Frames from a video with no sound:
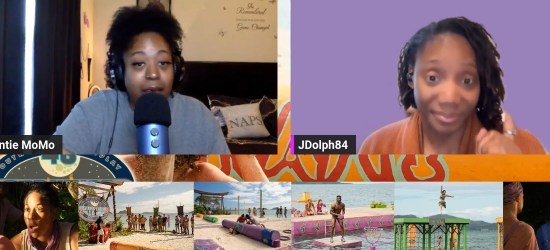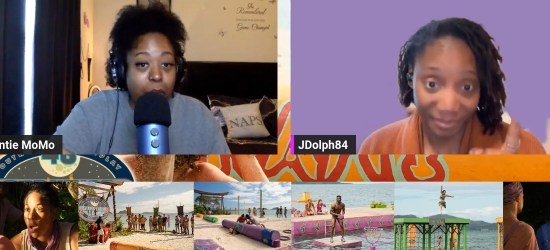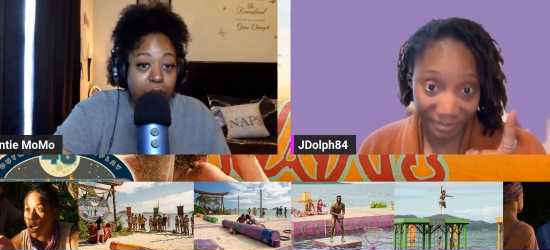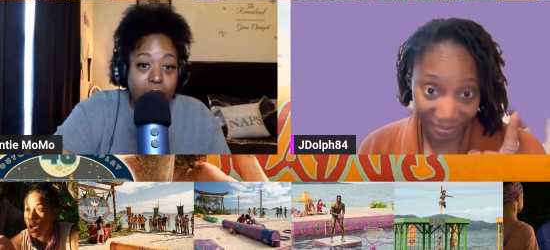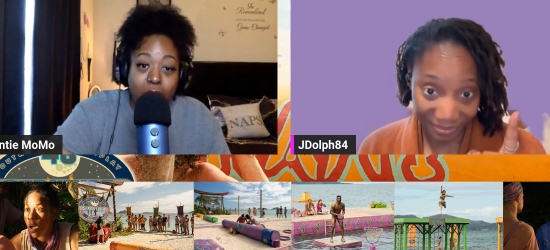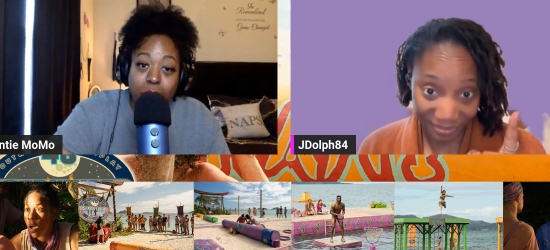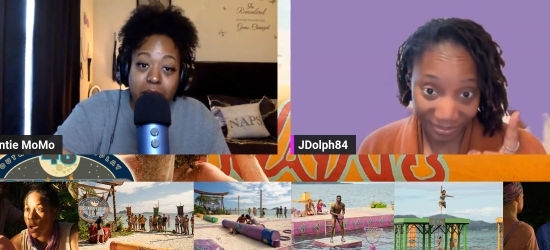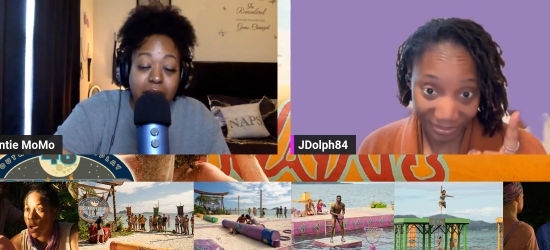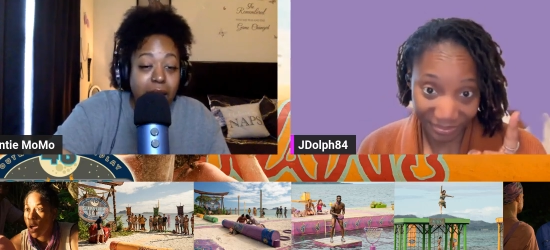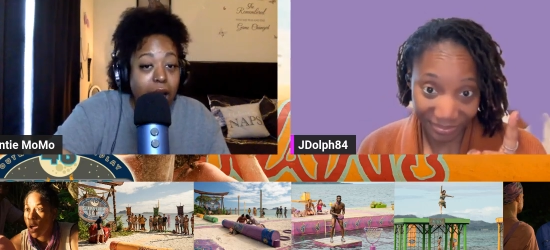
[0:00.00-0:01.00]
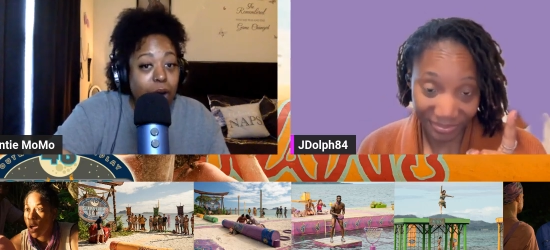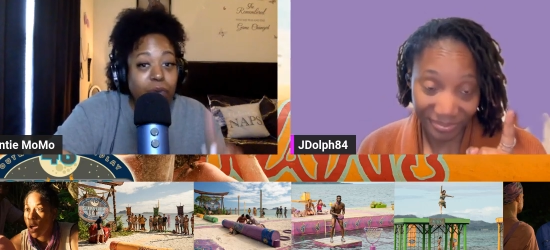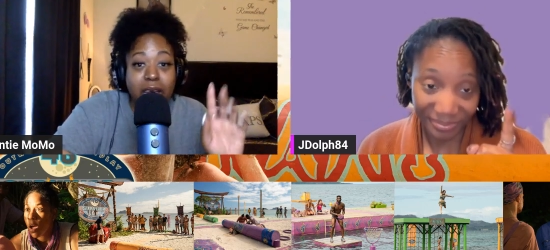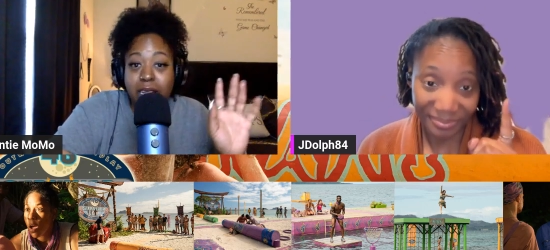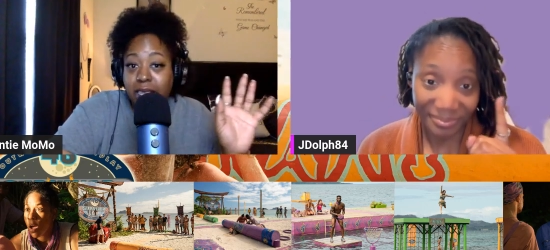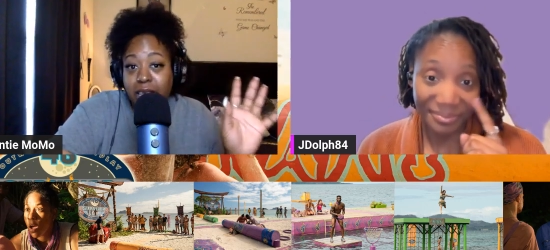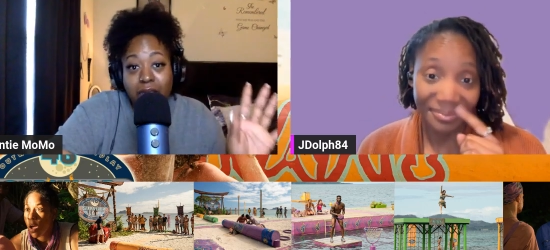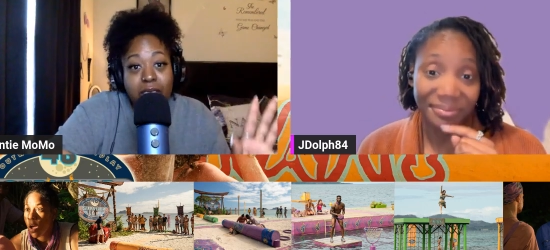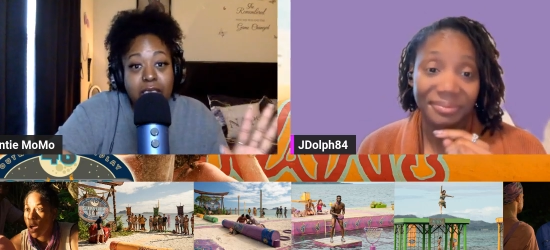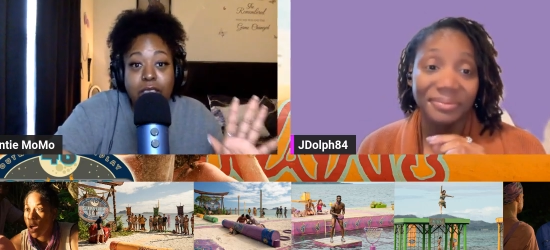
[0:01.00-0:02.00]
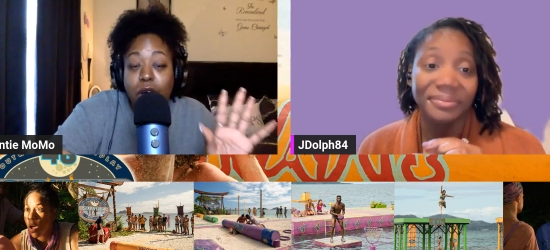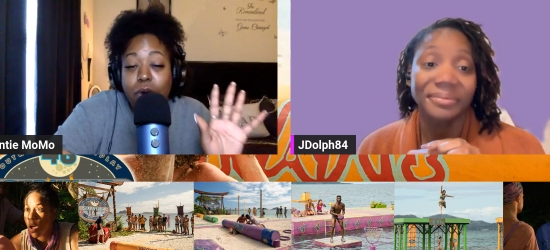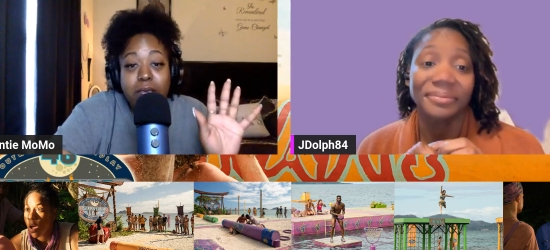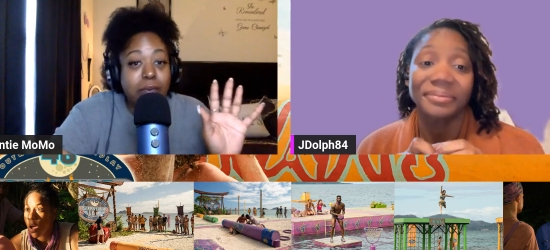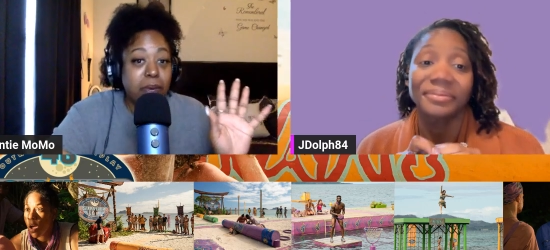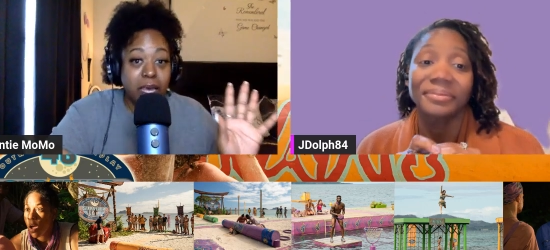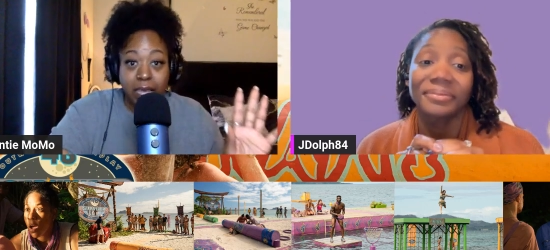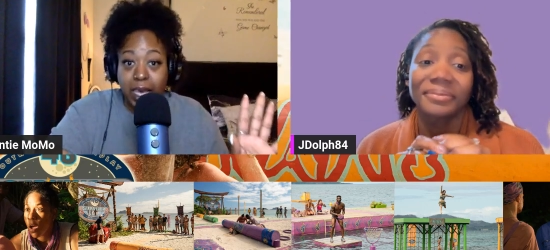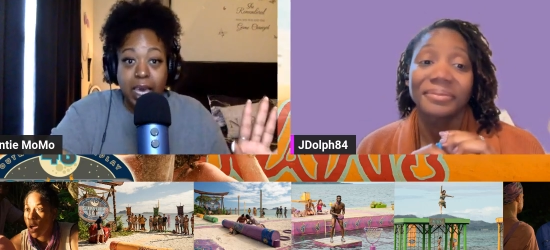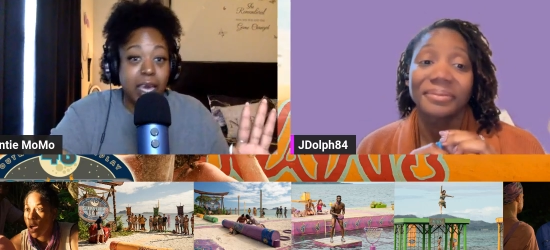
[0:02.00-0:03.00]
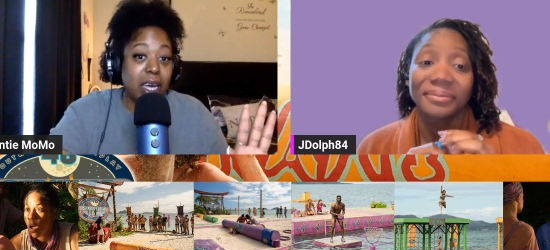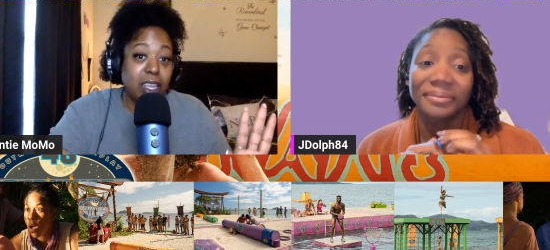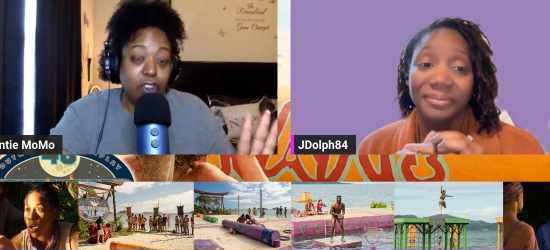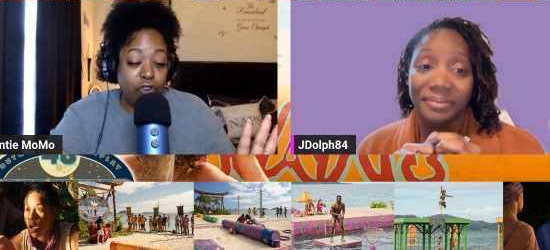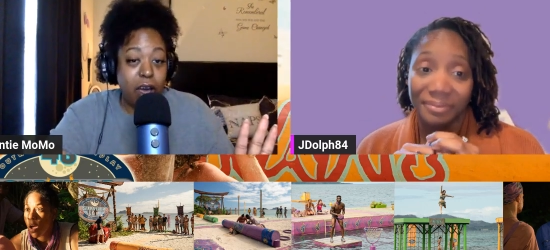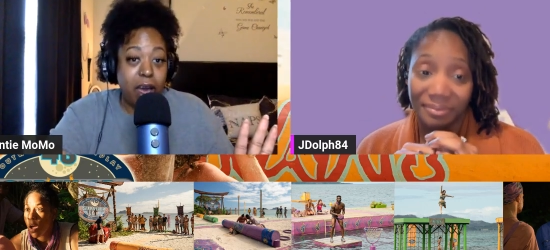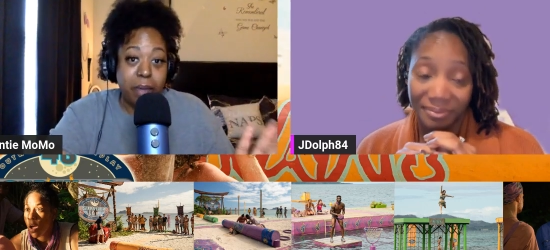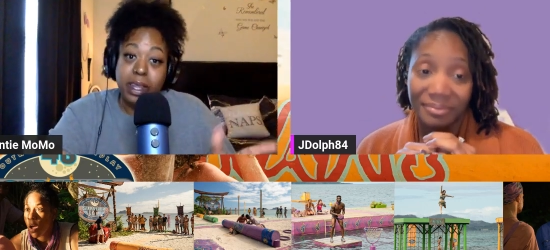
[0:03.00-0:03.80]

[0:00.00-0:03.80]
Speaker 1: Now, we already know that Tevin is known as being the king of the tribe. At